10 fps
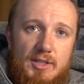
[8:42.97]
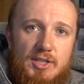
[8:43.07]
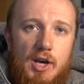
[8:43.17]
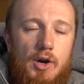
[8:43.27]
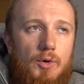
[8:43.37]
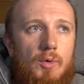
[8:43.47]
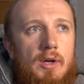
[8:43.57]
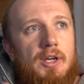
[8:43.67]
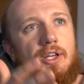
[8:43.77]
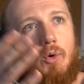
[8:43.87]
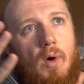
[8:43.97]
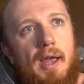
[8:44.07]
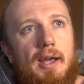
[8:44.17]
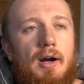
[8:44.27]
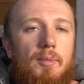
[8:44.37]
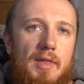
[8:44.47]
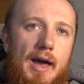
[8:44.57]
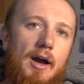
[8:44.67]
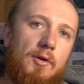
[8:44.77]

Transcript: So you're weighing up there,